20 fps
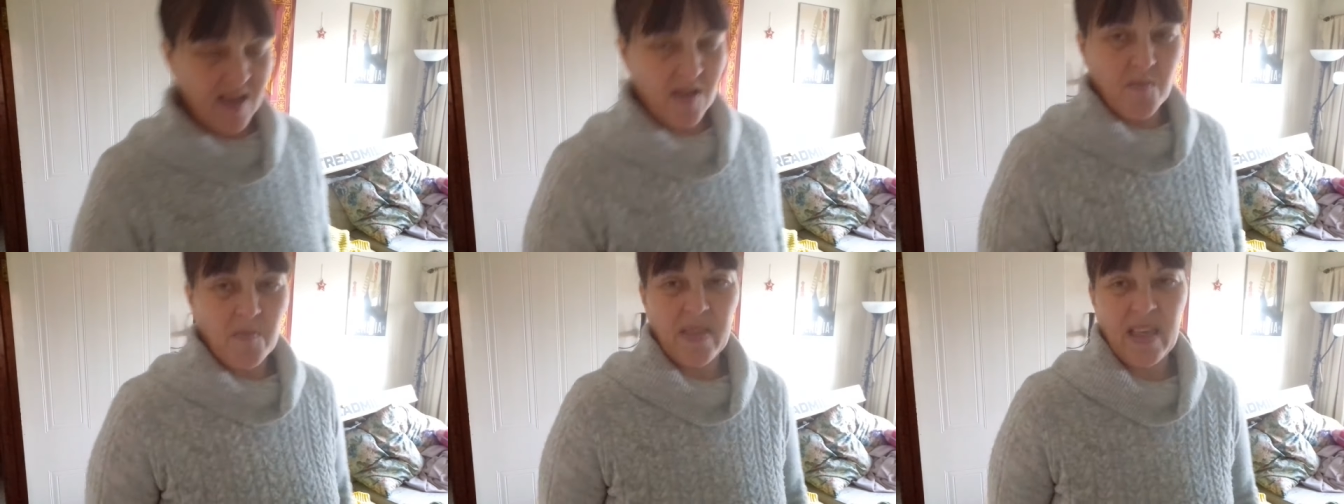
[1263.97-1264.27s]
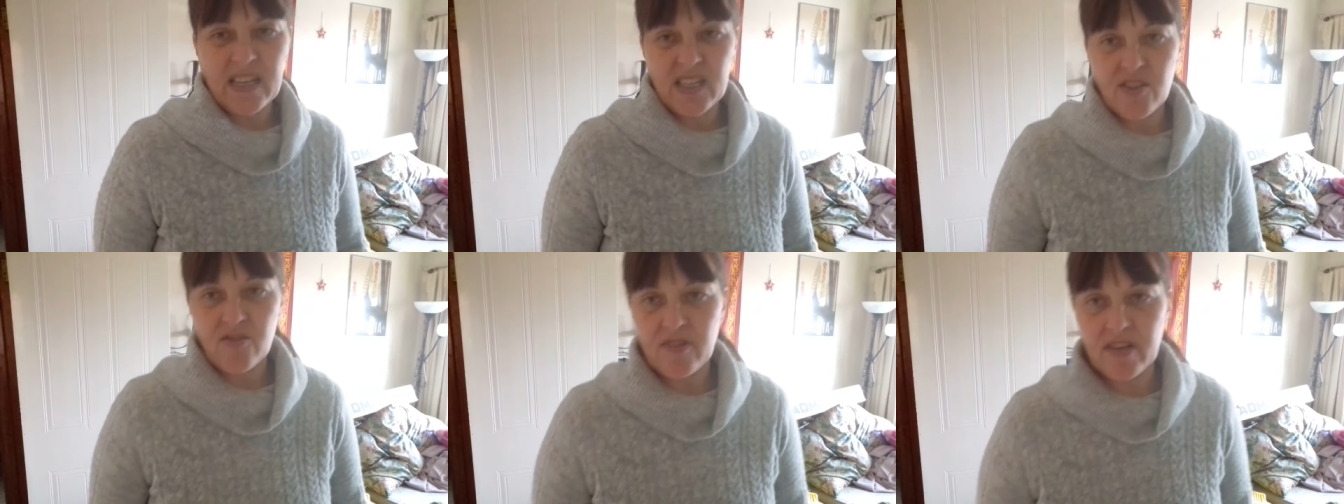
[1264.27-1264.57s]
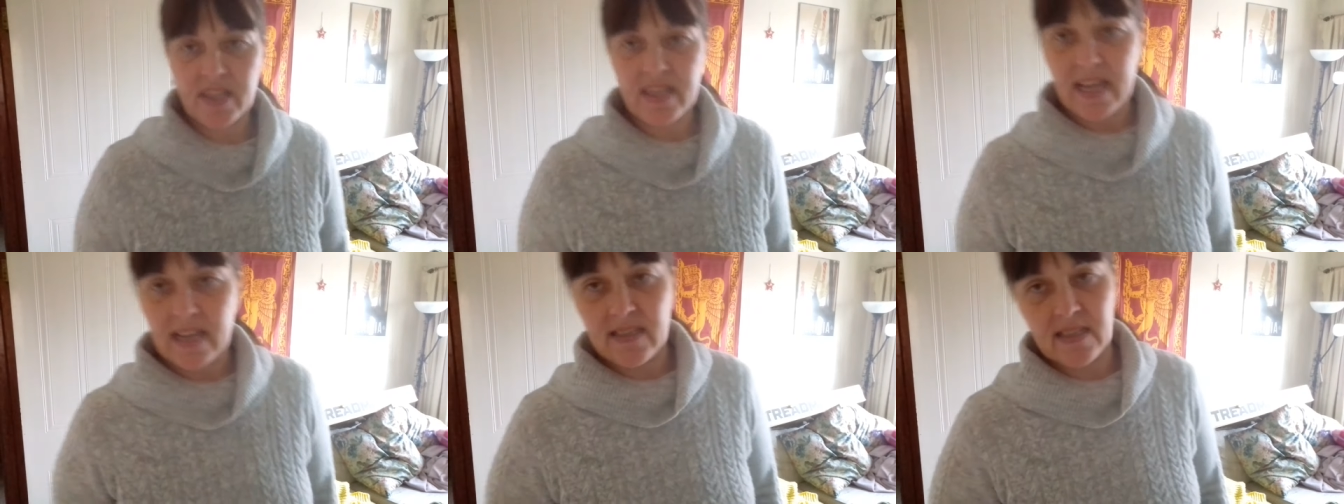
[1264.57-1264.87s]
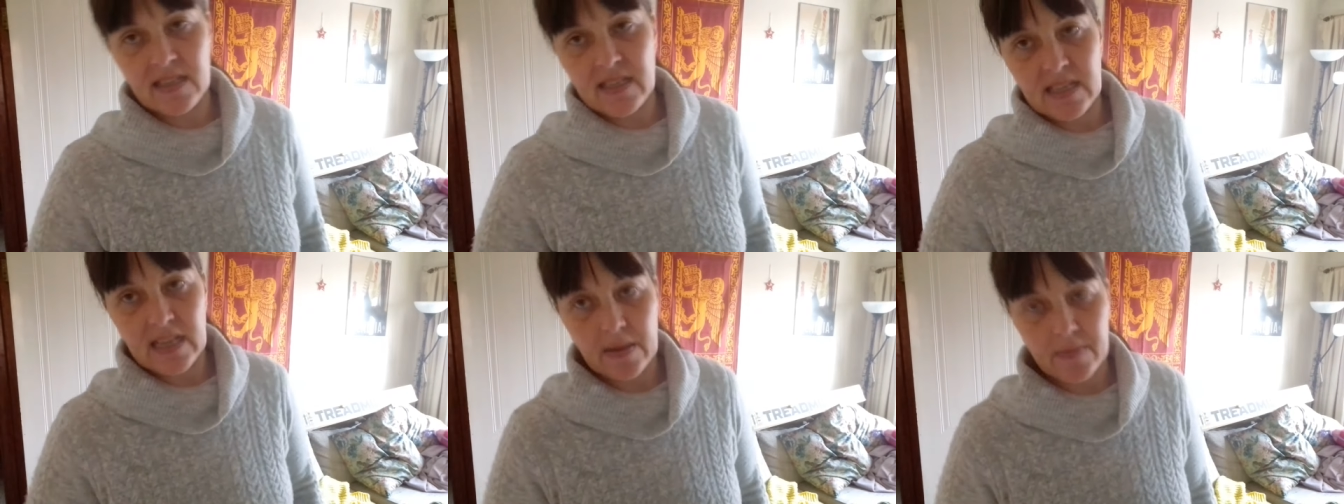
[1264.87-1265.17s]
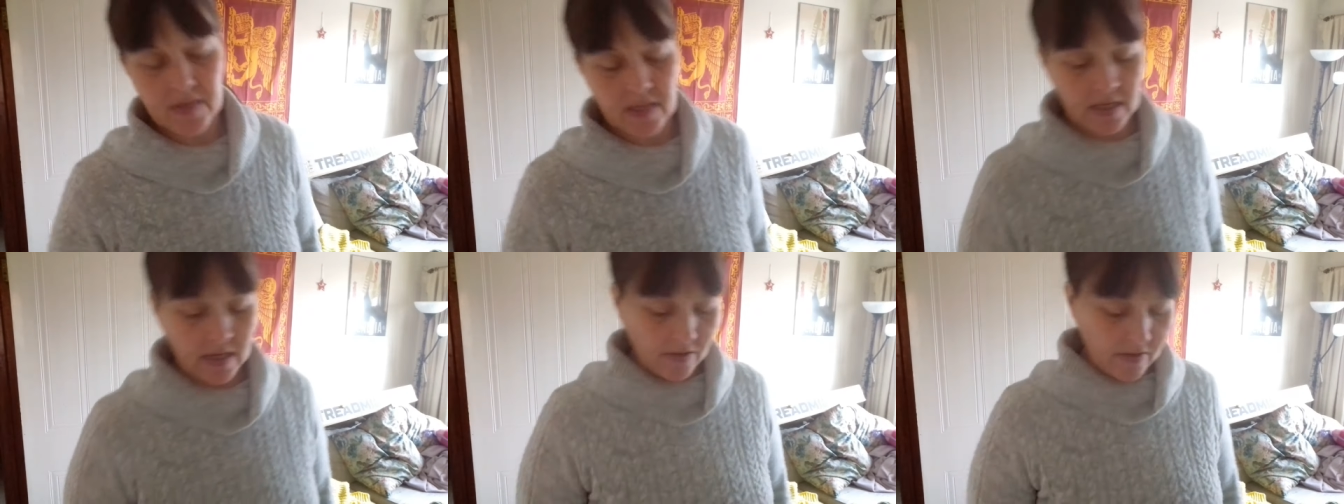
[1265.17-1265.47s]
But that's 3,000
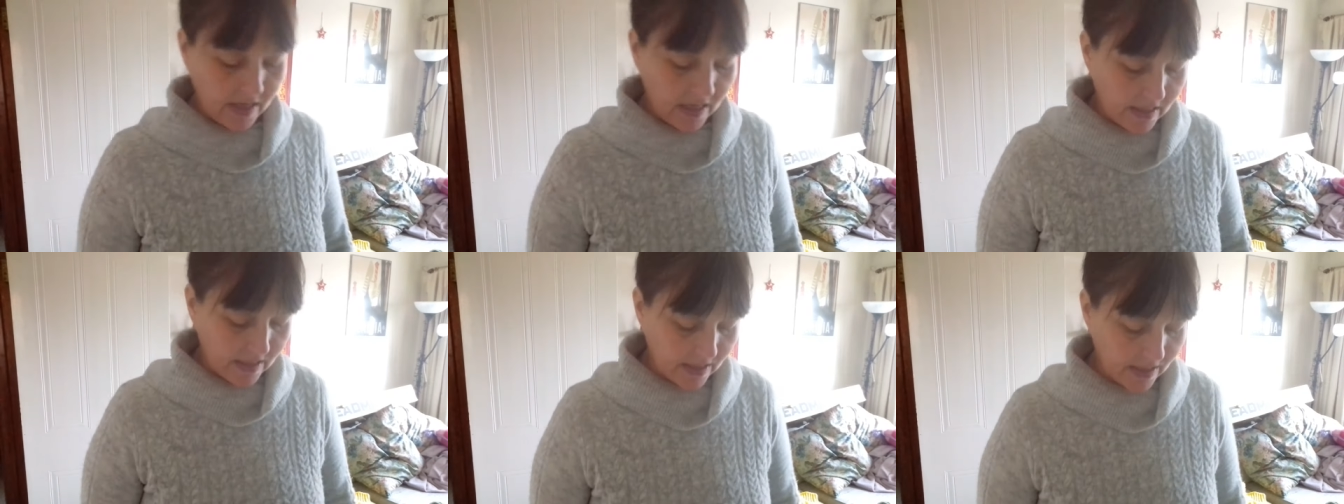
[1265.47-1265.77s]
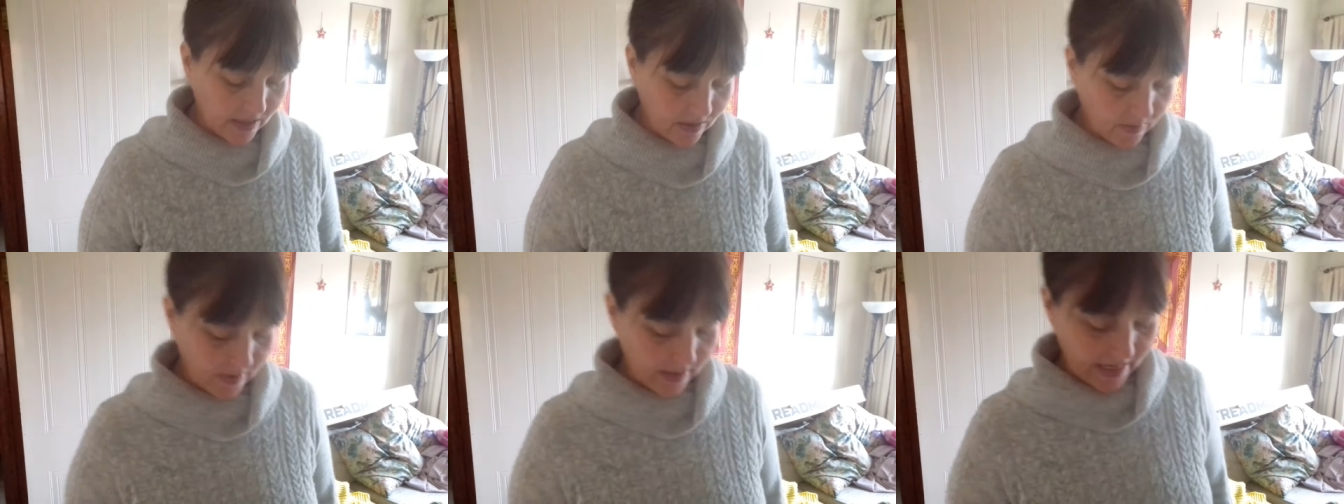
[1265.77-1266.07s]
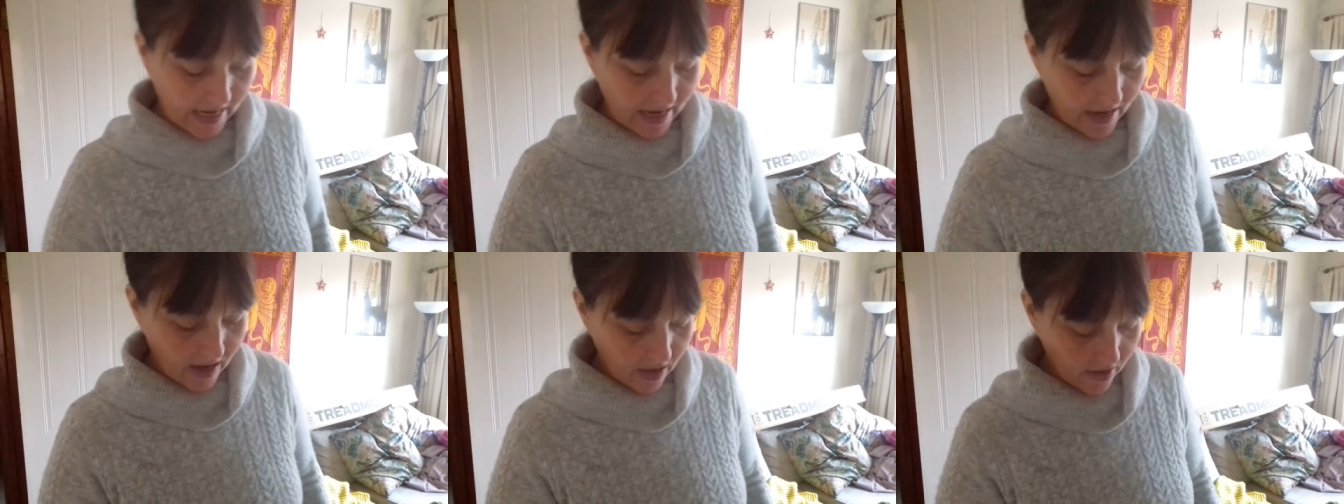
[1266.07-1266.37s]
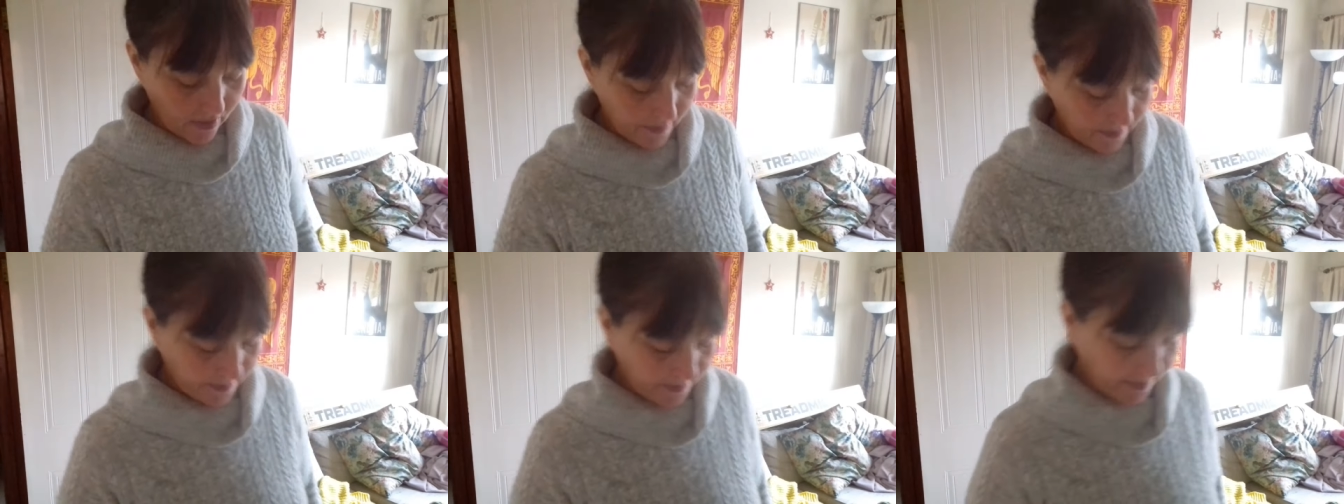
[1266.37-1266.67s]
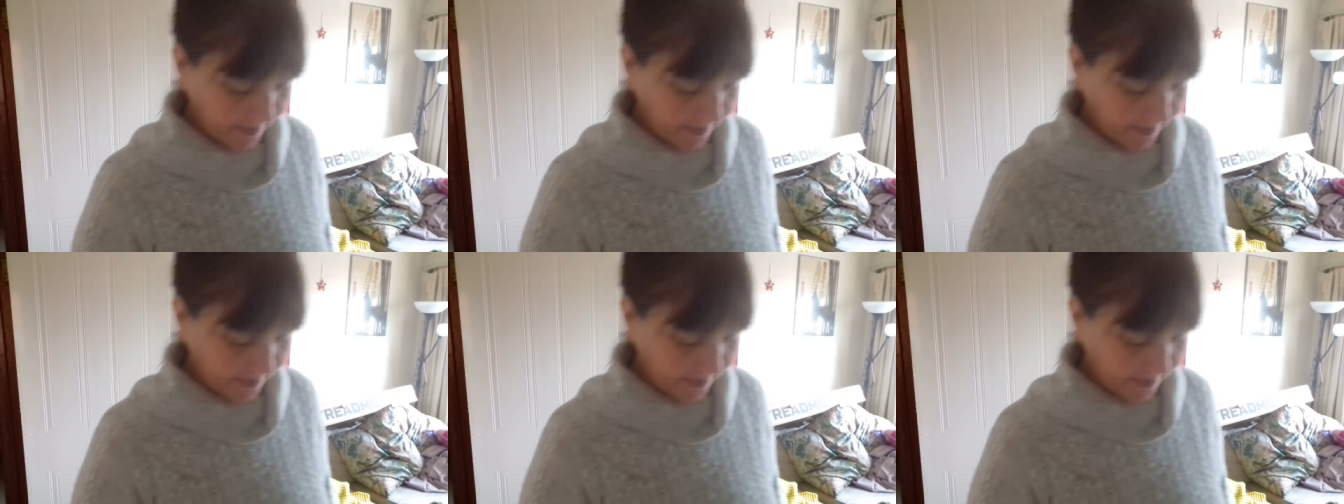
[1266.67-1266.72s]
steps I don't need to do when I get home.